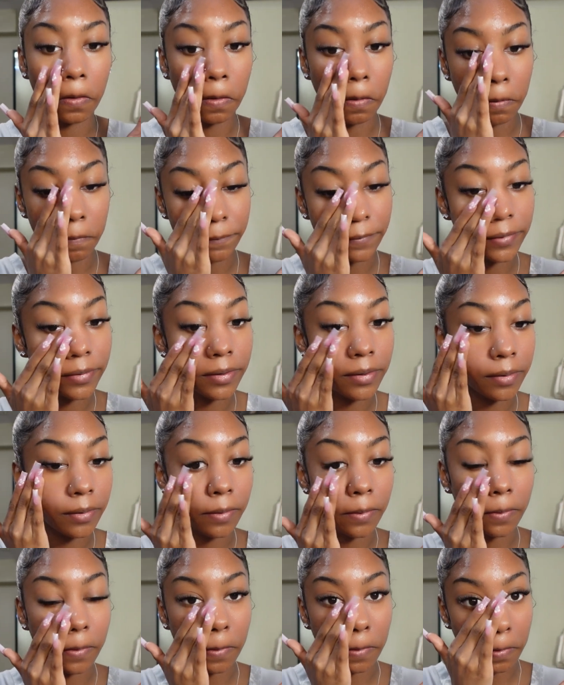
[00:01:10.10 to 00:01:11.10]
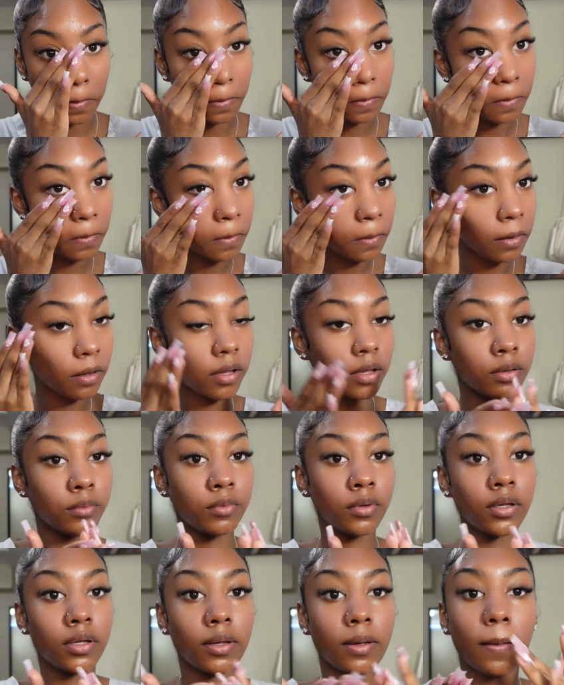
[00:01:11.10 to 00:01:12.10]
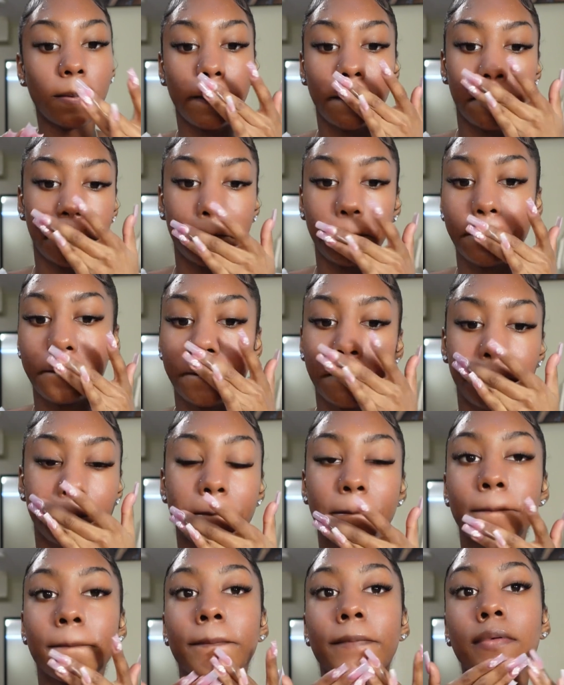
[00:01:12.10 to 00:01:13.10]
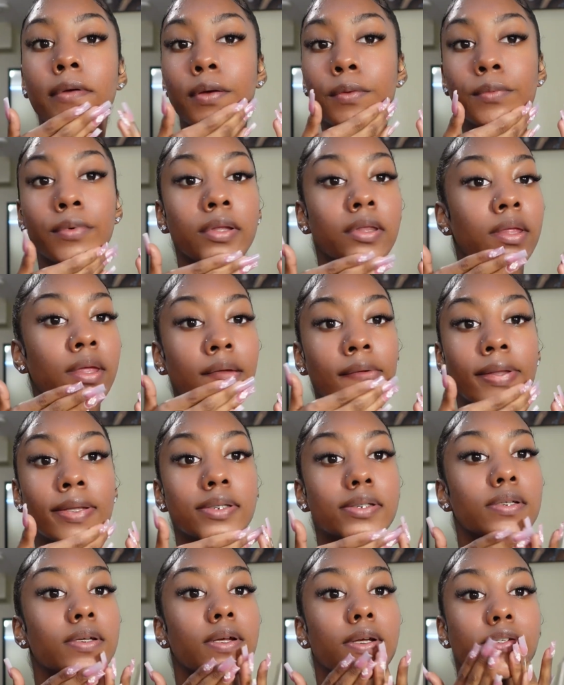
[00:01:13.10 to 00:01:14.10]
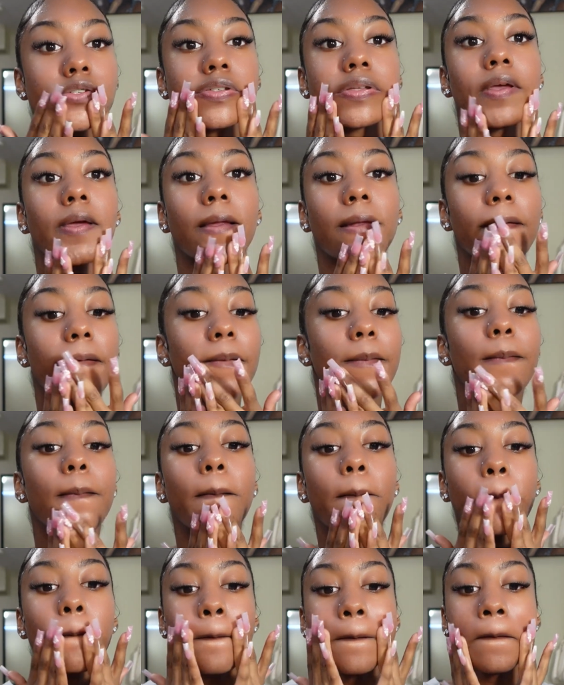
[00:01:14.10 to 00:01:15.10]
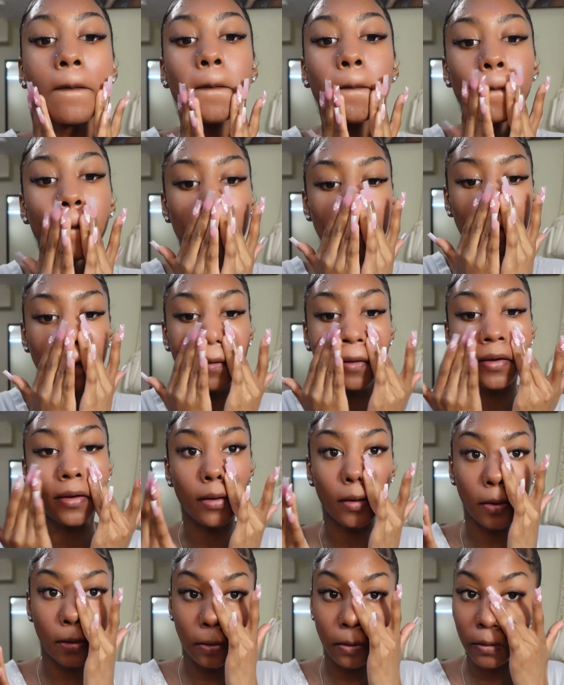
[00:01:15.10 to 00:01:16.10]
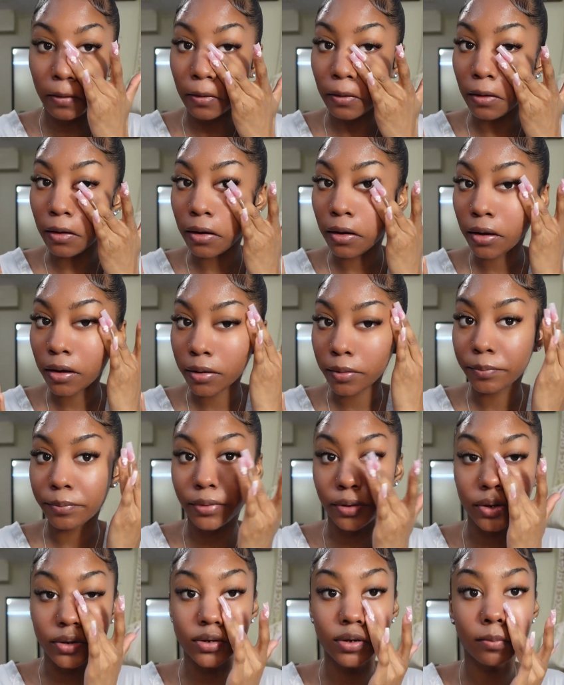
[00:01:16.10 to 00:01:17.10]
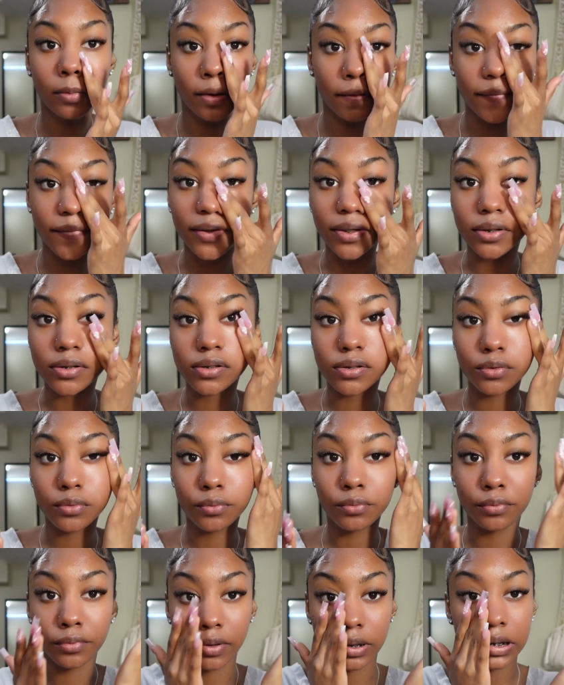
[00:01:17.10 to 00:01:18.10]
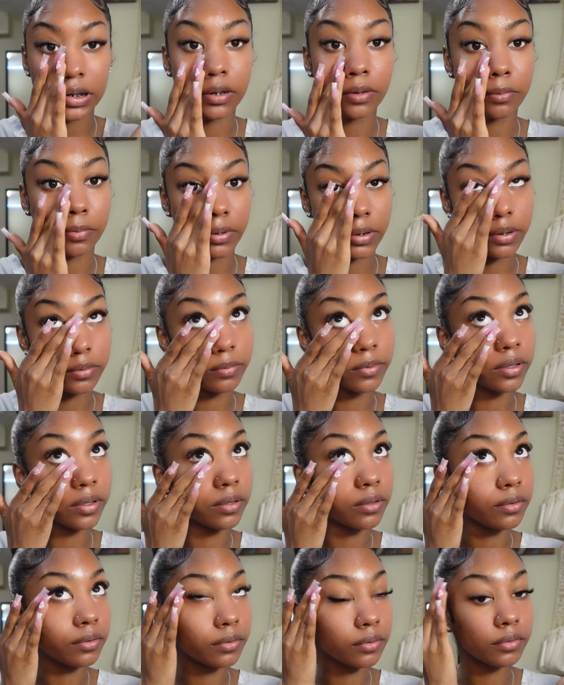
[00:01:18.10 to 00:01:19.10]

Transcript: over here, and you want to get it really into your skin. Like, it blurs on my face really well.